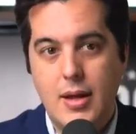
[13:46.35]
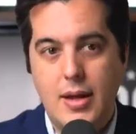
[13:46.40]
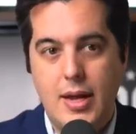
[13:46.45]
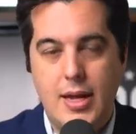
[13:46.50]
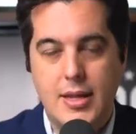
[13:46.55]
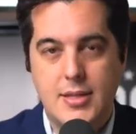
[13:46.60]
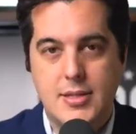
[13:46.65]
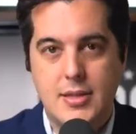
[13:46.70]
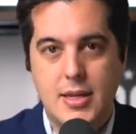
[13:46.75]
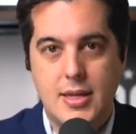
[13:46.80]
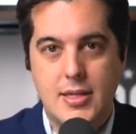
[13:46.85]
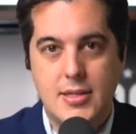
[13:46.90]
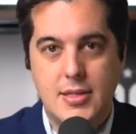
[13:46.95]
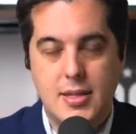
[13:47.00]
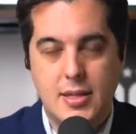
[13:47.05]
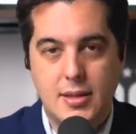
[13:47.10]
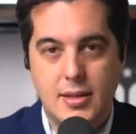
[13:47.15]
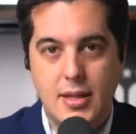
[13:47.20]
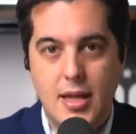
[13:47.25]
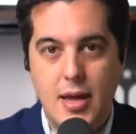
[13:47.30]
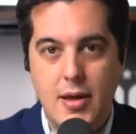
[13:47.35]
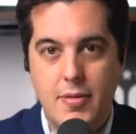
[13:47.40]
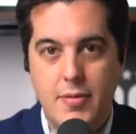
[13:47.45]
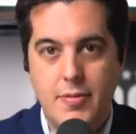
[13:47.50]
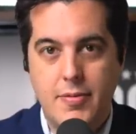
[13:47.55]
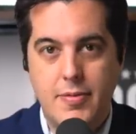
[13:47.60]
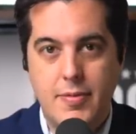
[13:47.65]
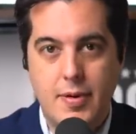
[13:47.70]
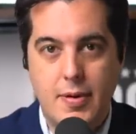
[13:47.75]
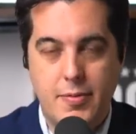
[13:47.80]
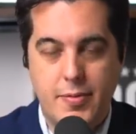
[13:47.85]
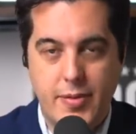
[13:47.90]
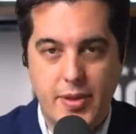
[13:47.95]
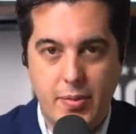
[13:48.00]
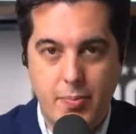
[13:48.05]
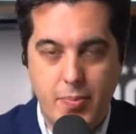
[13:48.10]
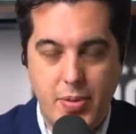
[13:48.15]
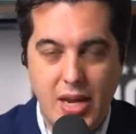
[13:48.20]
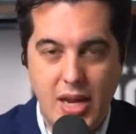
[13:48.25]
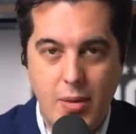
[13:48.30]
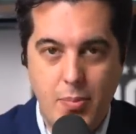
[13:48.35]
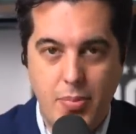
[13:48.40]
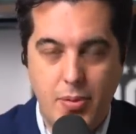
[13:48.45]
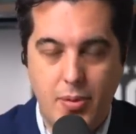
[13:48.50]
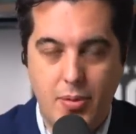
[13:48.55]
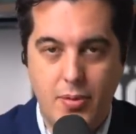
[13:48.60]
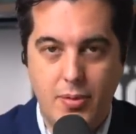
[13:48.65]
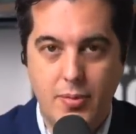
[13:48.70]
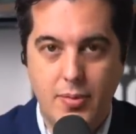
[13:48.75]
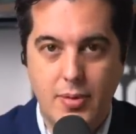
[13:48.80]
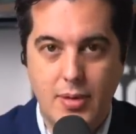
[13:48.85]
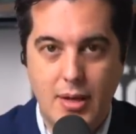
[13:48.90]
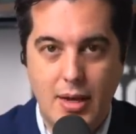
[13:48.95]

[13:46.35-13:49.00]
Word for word: It's the love for the people